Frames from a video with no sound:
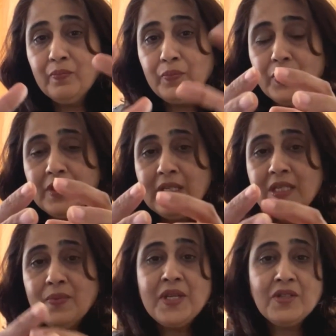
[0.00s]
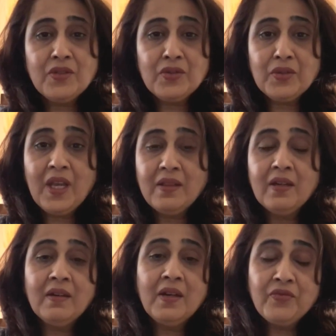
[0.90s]
put these pieces
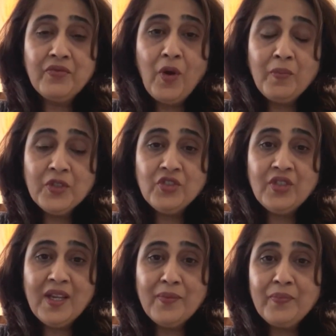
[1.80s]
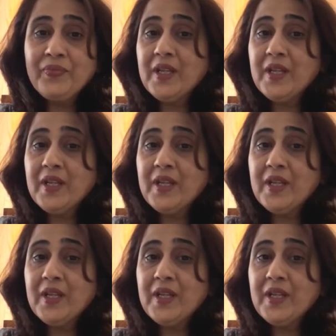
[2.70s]
together and form a shape.